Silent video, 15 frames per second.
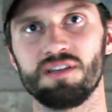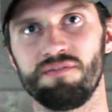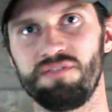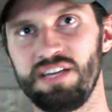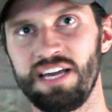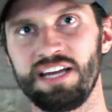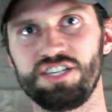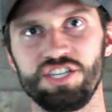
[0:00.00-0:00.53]
of
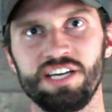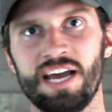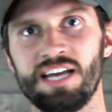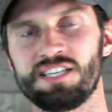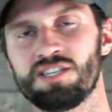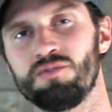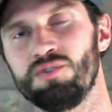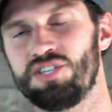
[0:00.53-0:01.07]

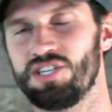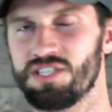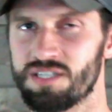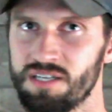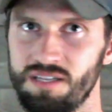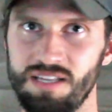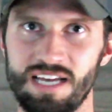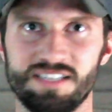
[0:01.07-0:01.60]
DHEAS, which
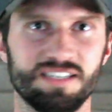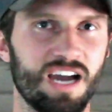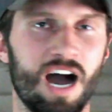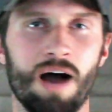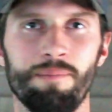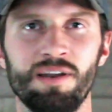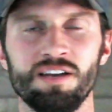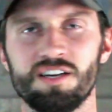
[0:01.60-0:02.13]
is less
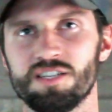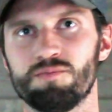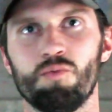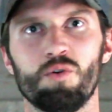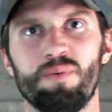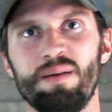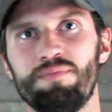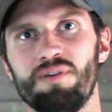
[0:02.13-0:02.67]
common because more
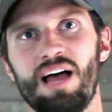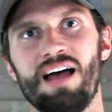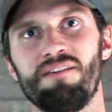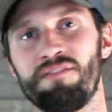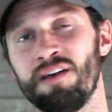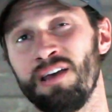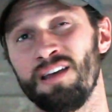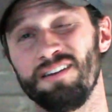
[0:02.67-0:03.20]
people
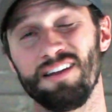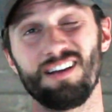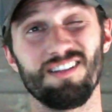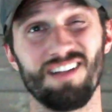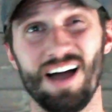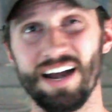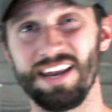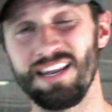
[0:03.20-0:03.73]
have
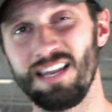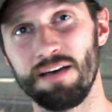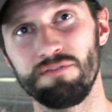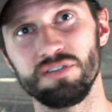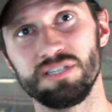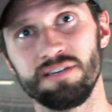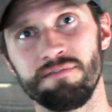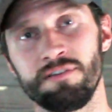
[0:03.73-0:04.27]
declining
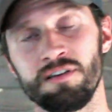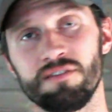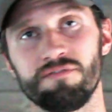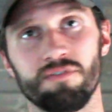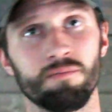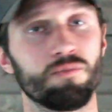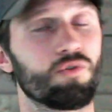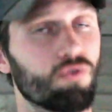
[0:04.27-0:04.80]
levels of it
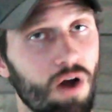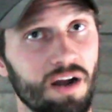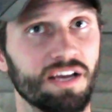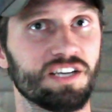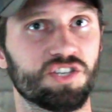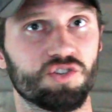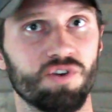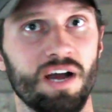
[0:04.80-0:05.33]
from
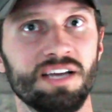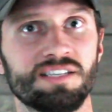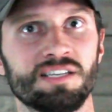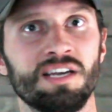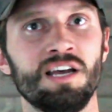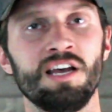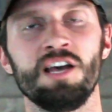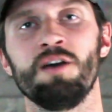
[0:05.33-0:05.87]
chronic
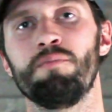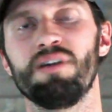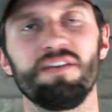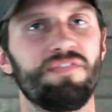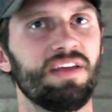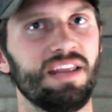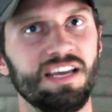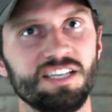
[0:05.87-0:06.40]
stress, but if
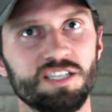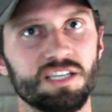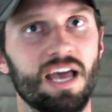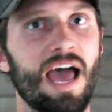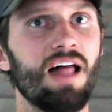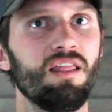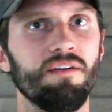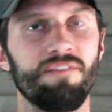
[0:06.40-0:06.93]
it is
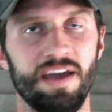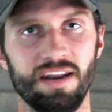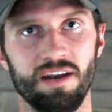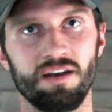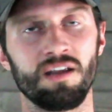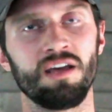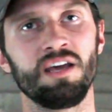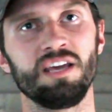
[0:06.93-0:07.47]

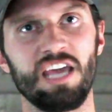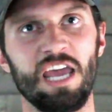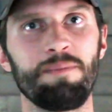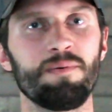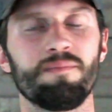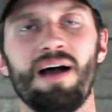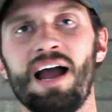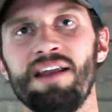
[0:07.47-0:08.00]
elevated, keep
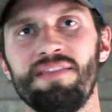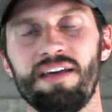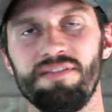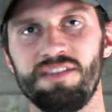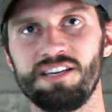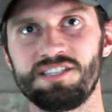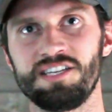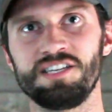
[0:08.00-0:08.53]
in mind that
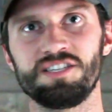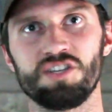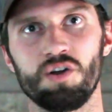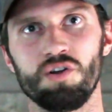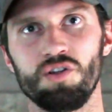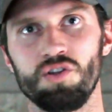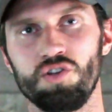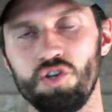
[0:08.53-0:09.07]
this
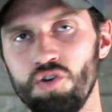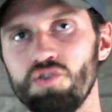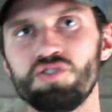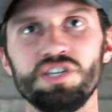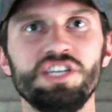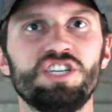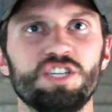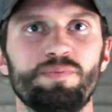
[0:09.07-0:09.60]
is
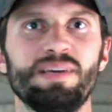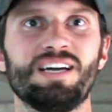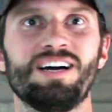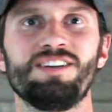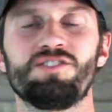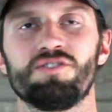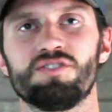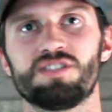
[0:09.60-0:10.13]
usually just
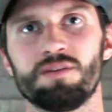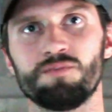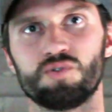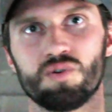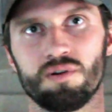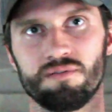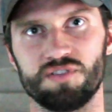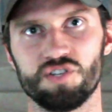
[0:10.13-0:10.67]
because there's some
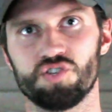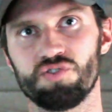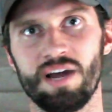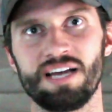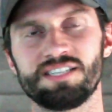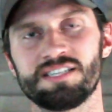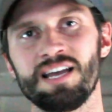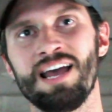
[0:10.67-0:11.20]
sort of
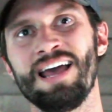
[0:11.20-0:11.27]
stress